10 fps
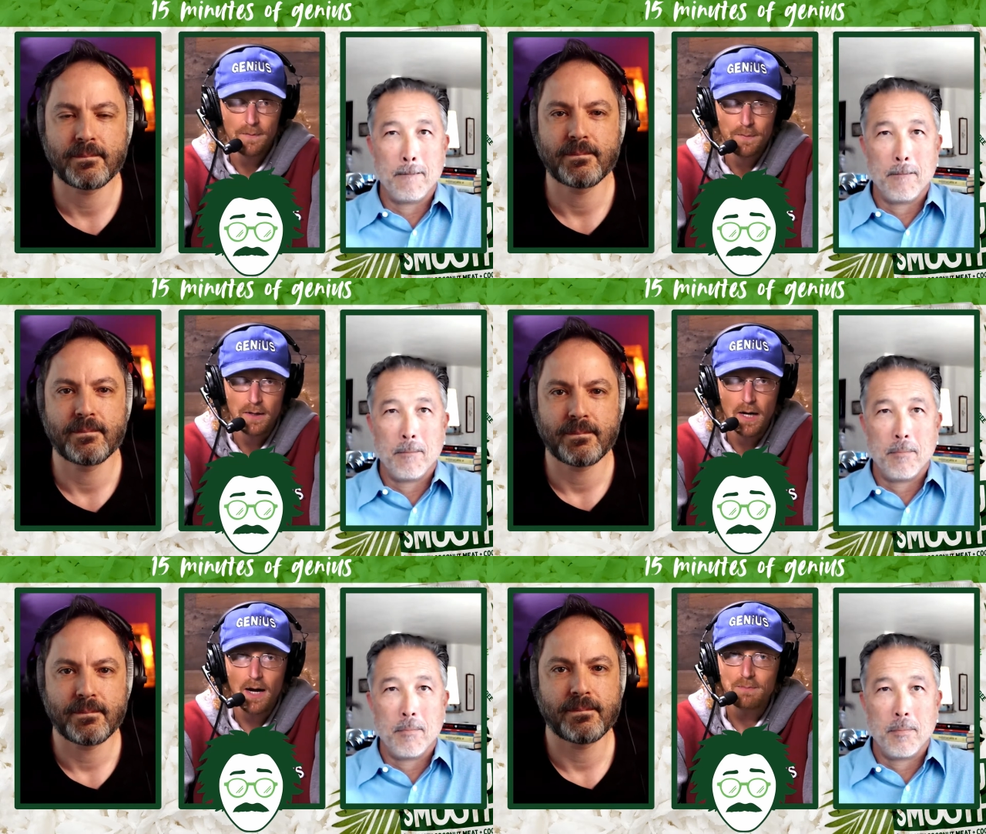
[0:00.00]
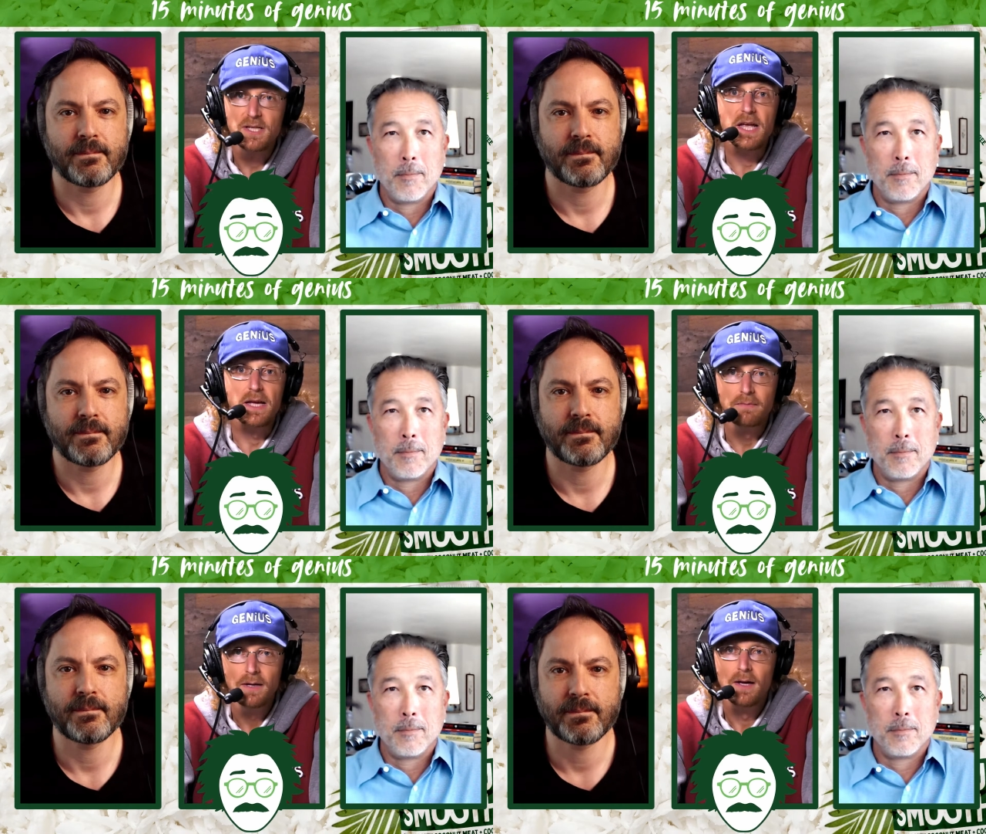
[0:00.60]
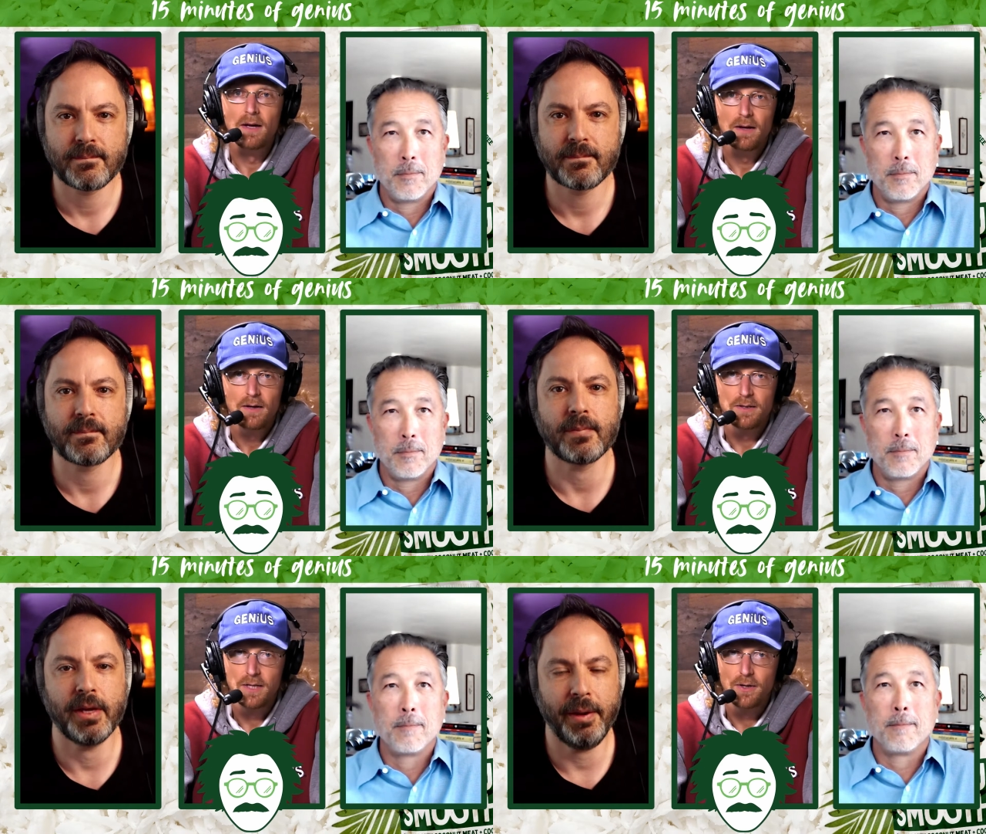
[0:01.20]
Speaker 1: uh, Hop Tea
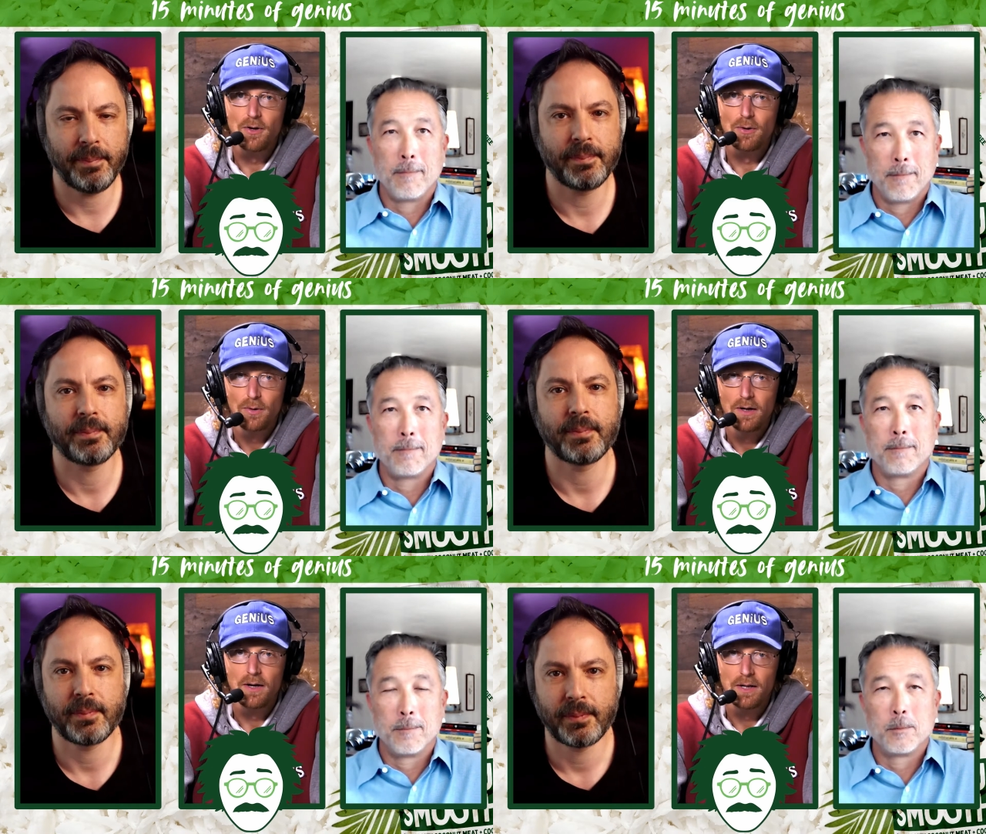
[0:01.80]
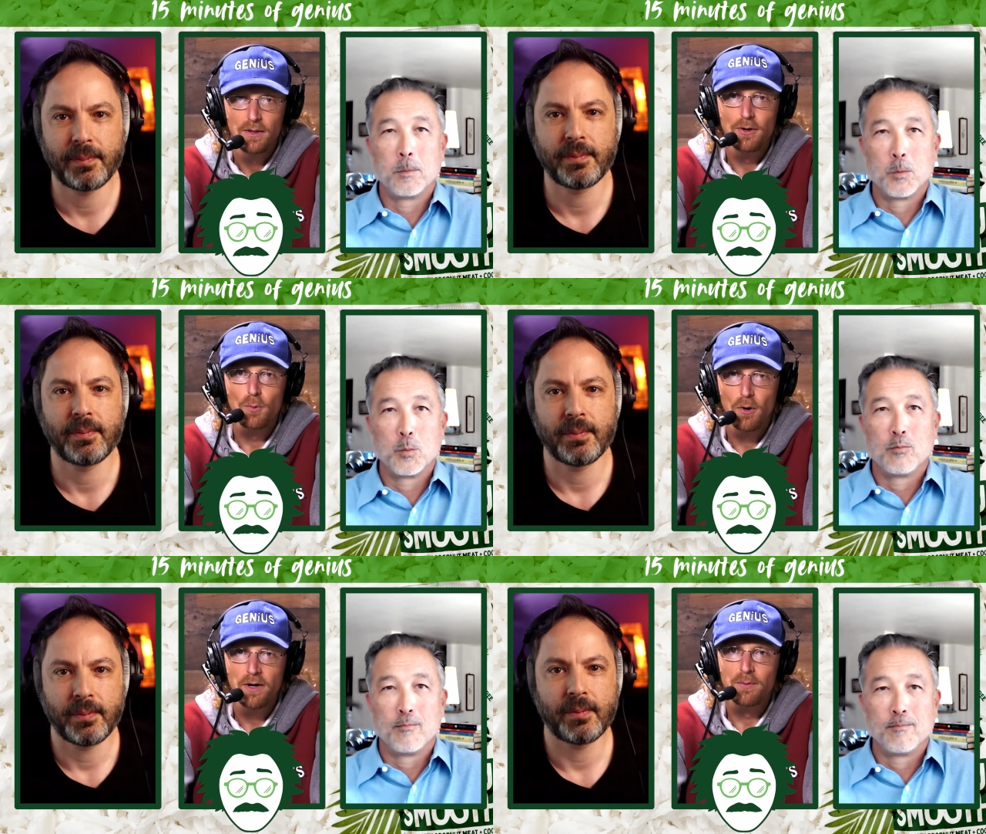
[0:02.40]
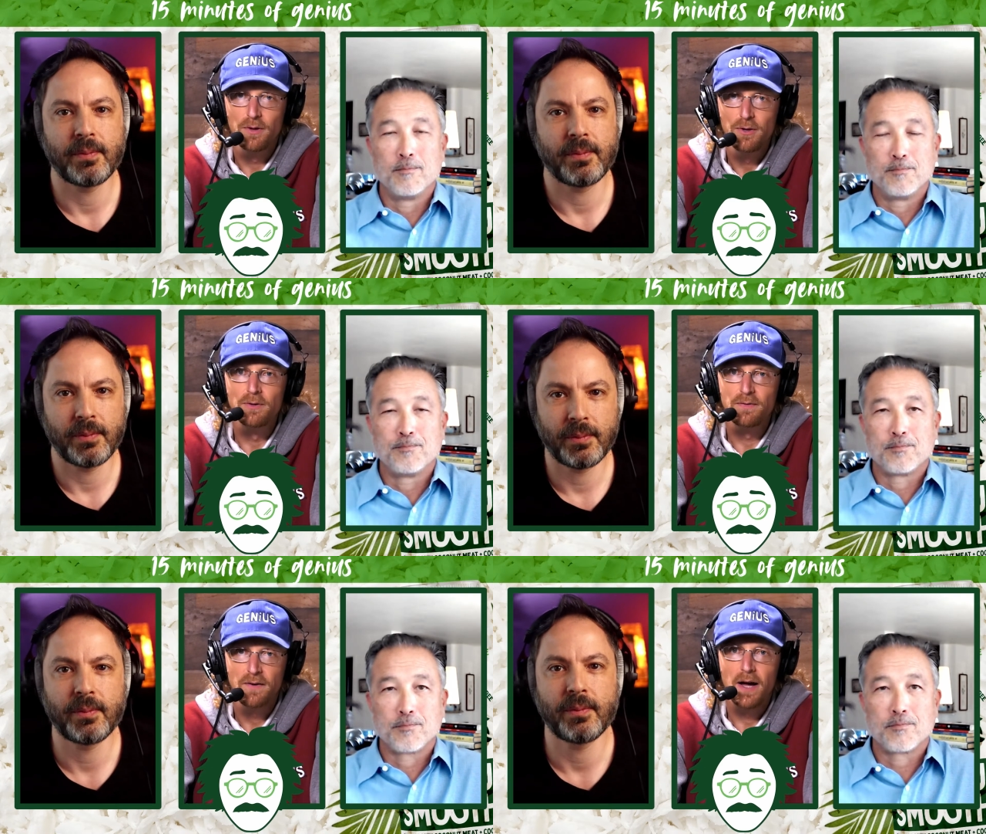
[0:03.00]
because I yep. know uh, they're working with
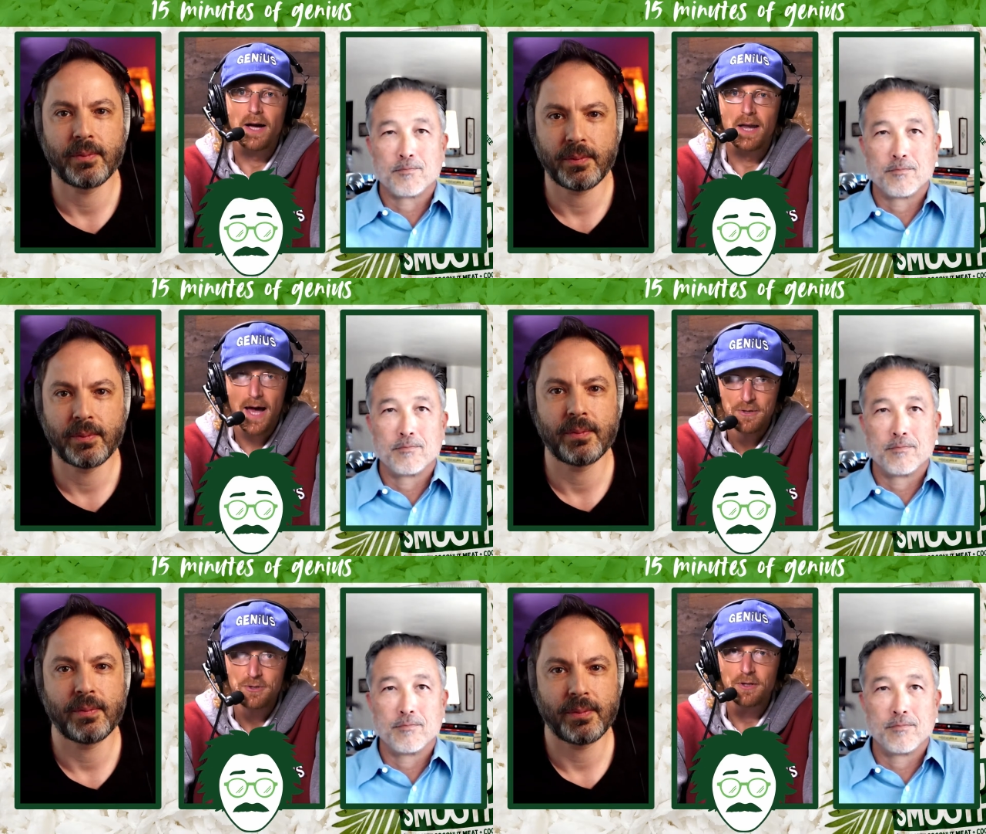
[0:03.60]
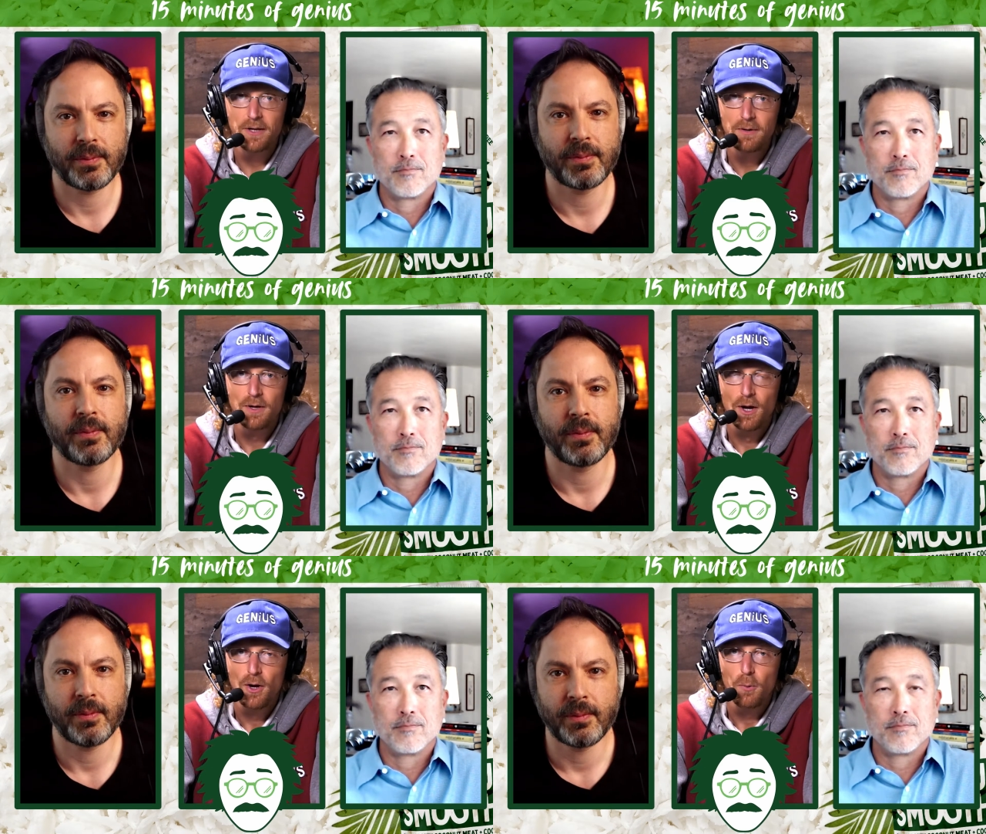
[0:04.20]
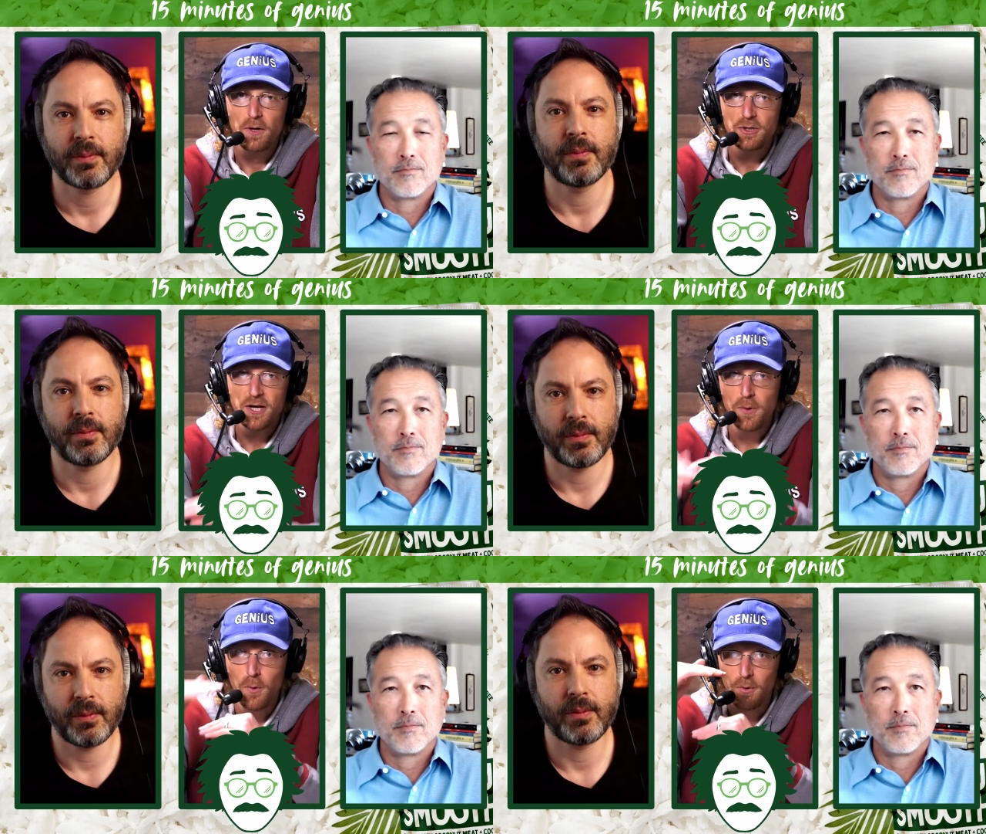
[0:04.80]
UNFI nationally, which
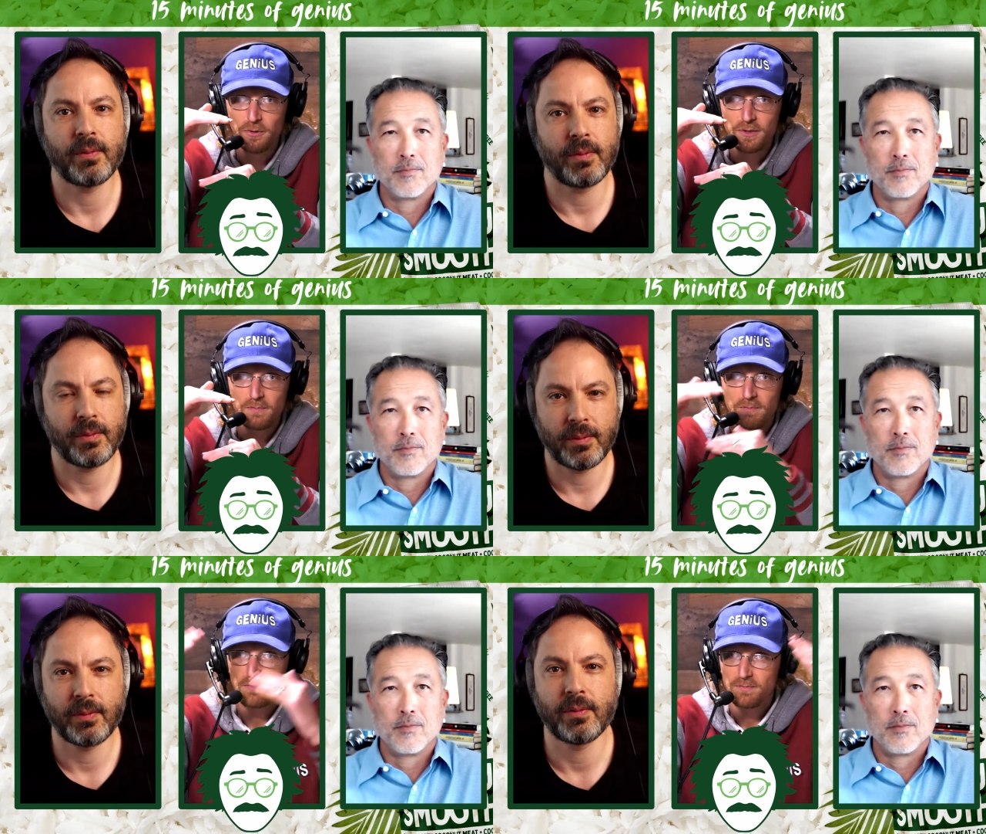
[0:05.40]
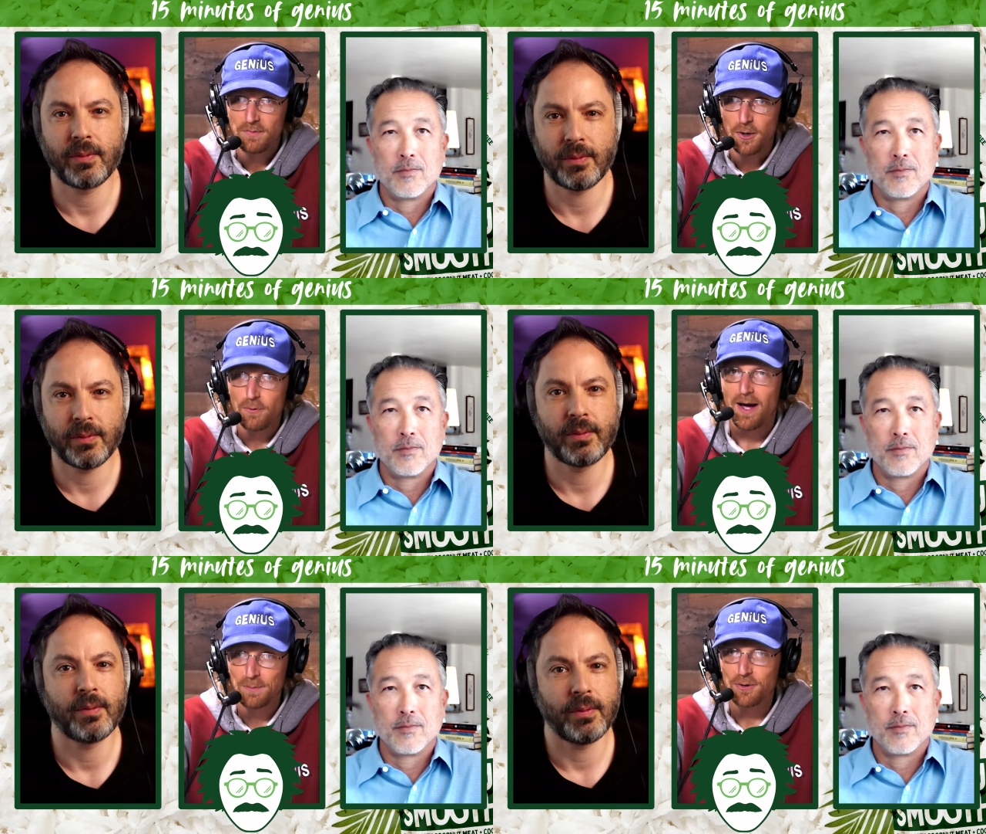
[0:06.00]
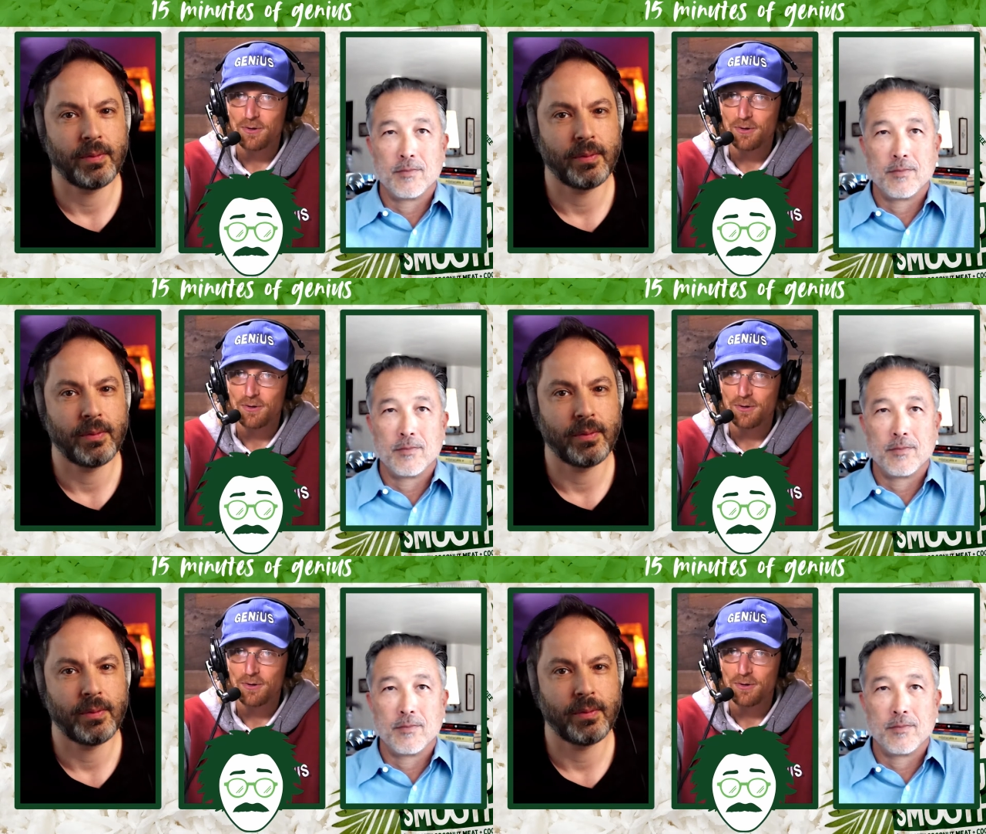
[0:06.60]
equals a crap load of